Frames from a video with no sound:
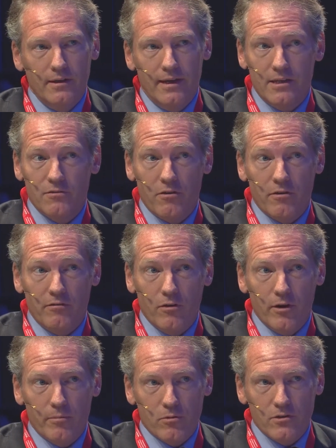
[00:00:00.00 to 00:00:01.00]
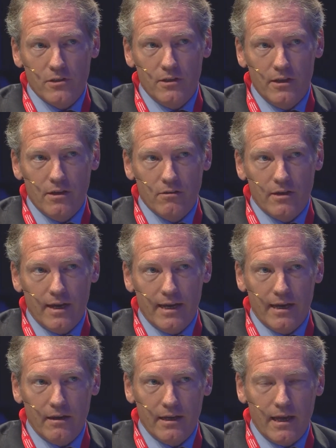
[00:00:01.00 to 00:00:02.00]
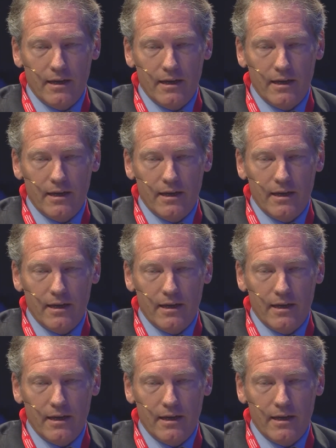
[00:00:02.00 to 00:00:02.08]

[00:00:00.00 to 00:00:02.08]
is very vibrant in the UK. And